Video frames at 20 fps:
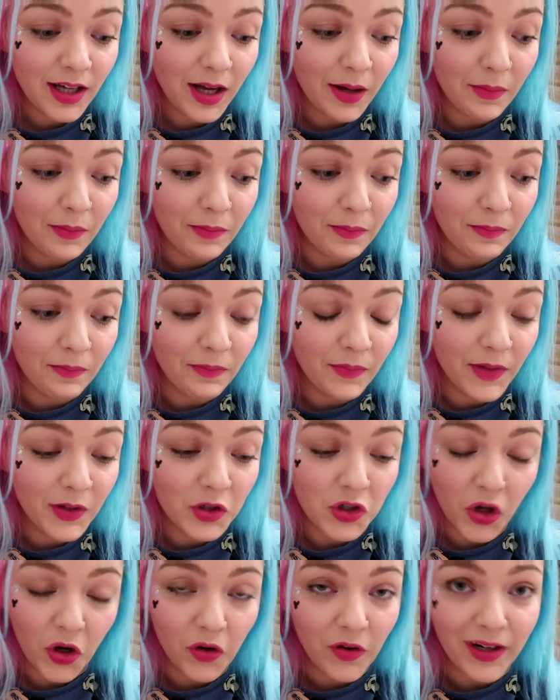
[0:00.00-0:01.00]
I'm
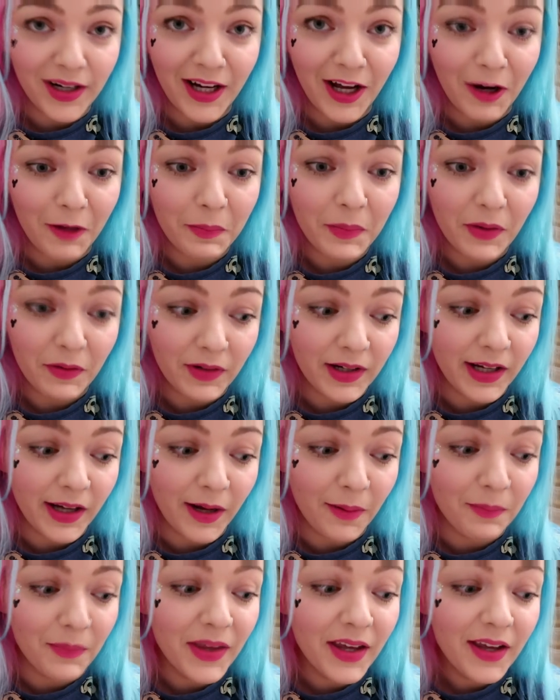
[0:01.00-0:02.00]
in shock right now, I really
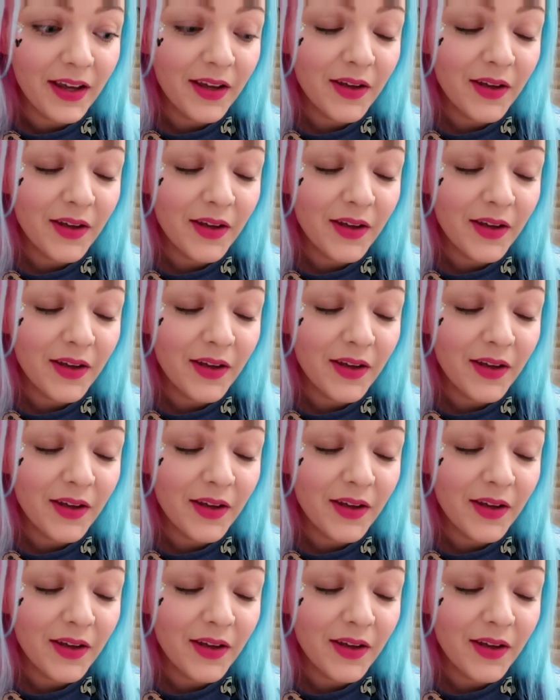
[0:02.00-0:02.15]
am.